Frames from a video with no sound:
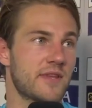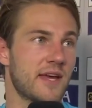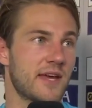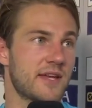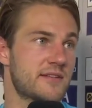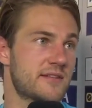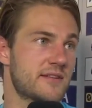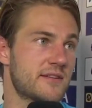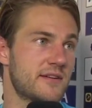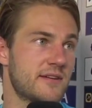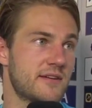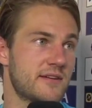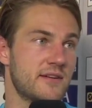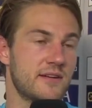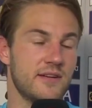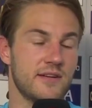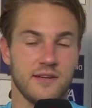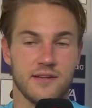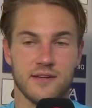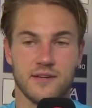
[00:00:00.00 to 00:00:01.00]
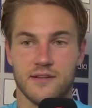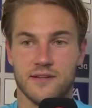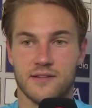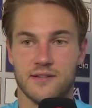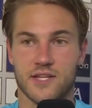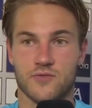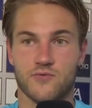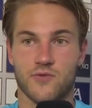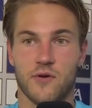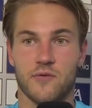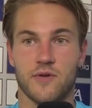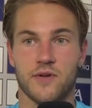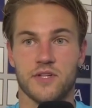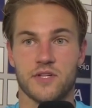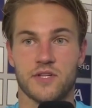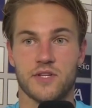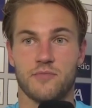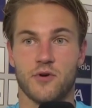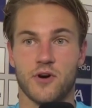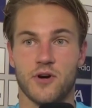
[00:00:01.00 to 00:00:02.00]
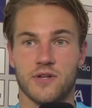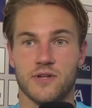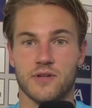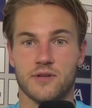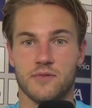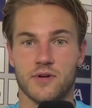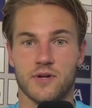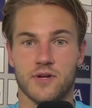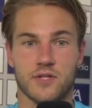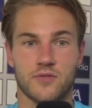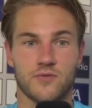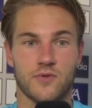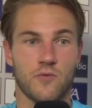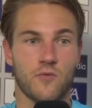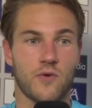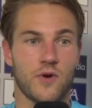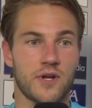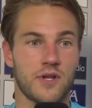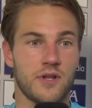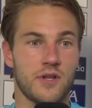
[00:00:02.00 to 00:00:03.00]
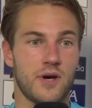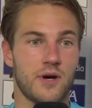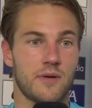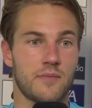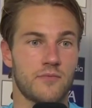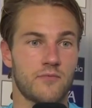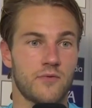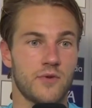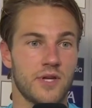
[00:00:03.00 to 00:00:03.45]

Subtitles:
that's why we're disappointed, because we're 1-0 up.